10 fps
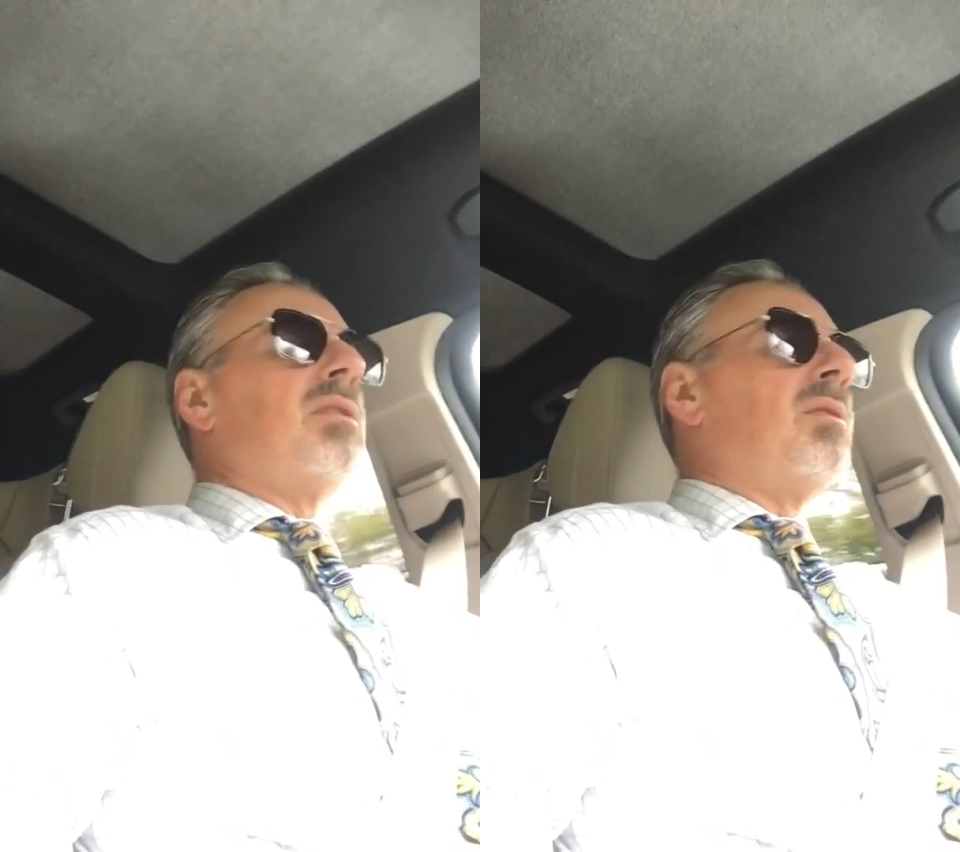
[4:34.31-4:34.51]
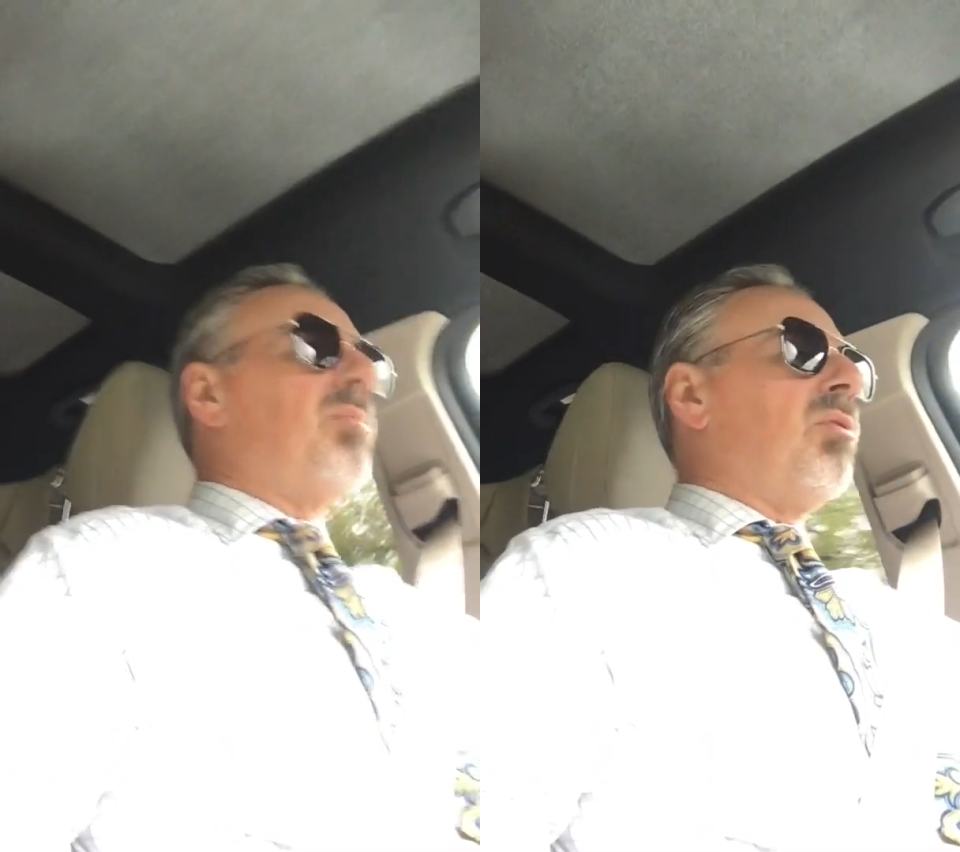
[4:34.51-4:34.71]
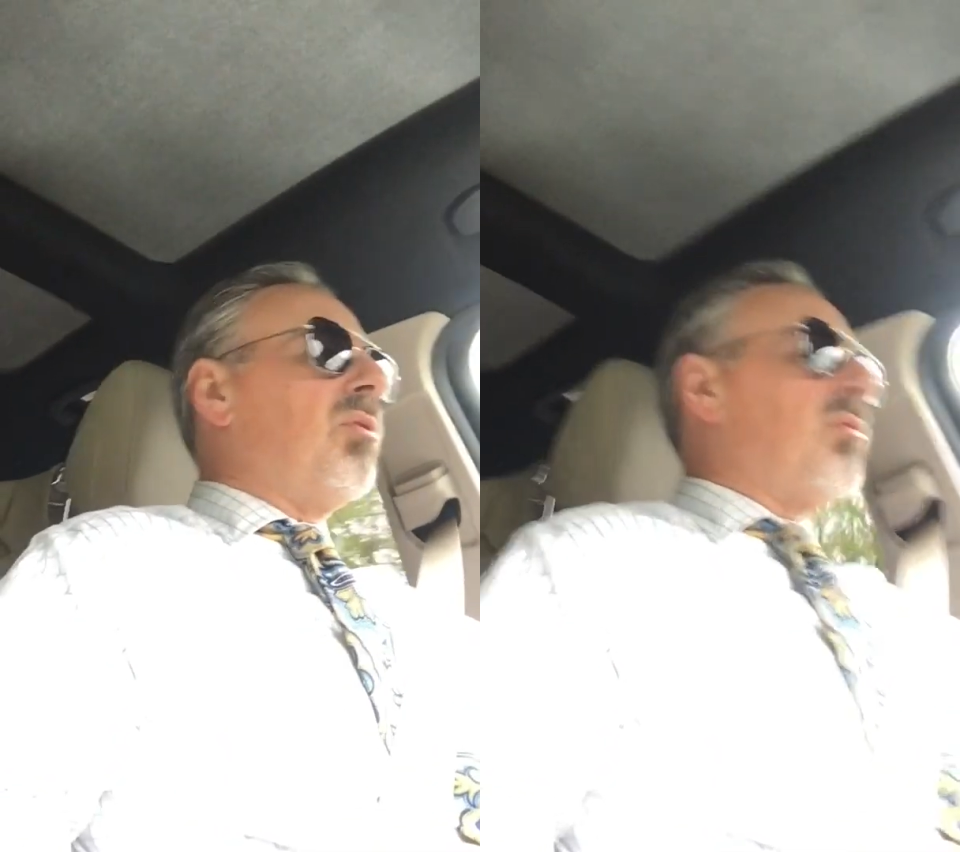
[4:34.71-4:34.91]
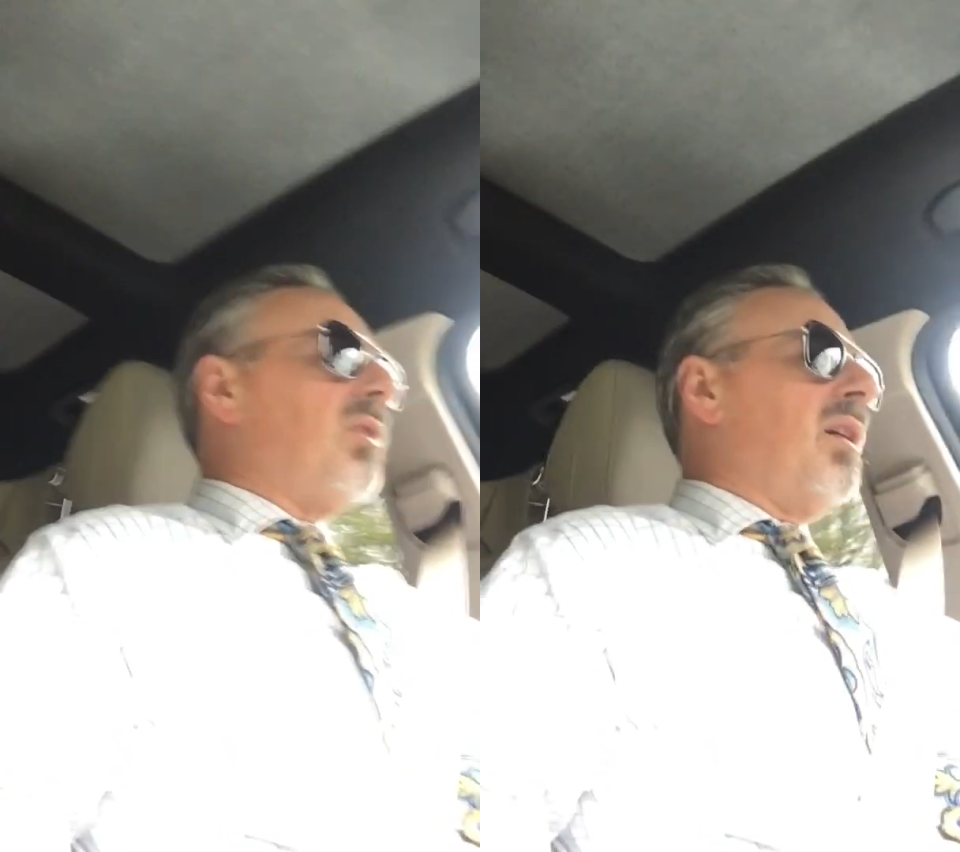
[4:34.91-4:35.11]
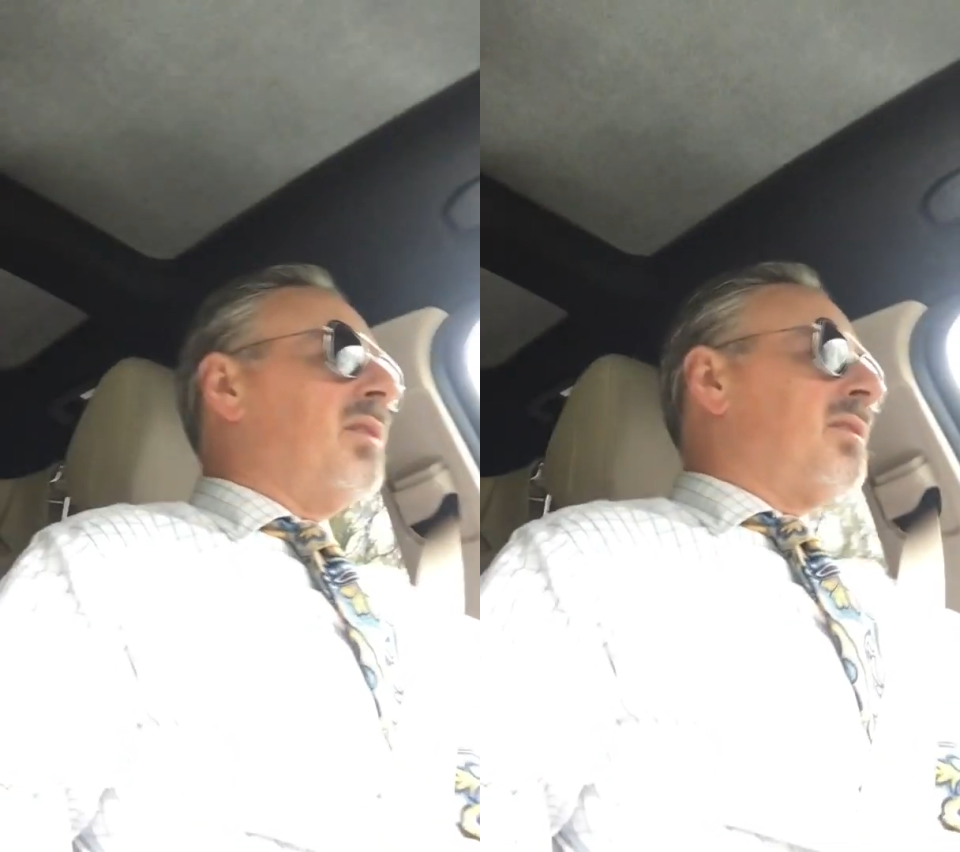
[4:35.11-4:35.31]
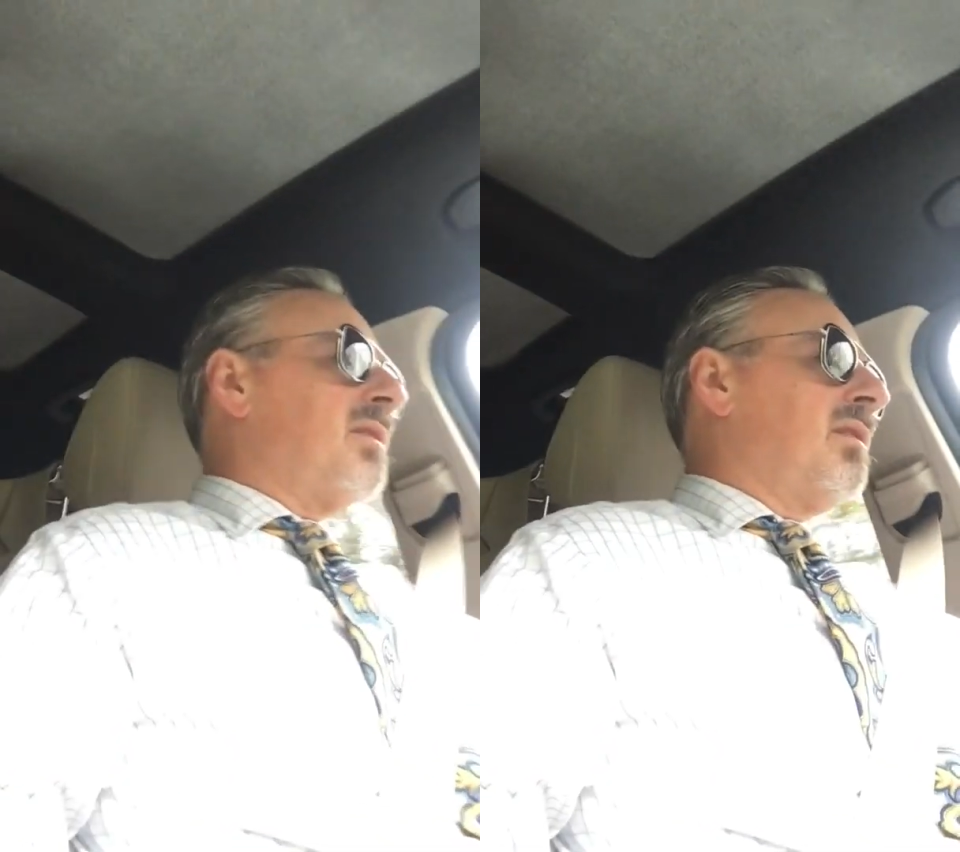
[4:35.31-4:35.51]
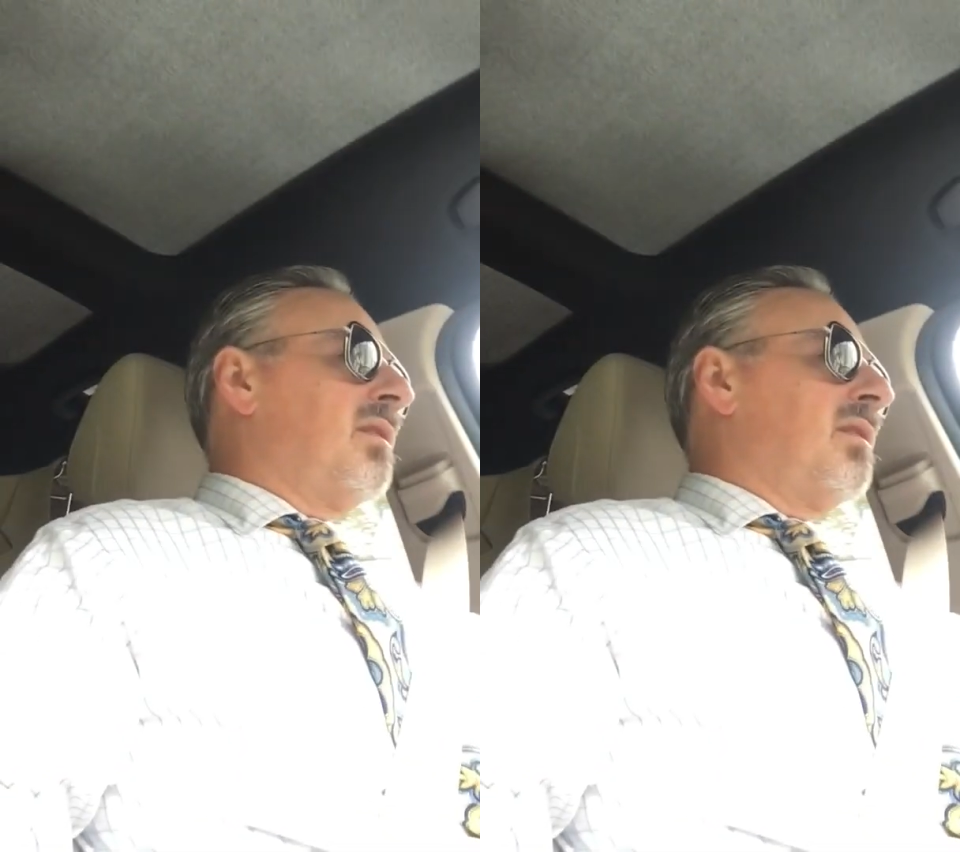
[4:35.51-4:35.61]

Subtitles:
and they're polarized,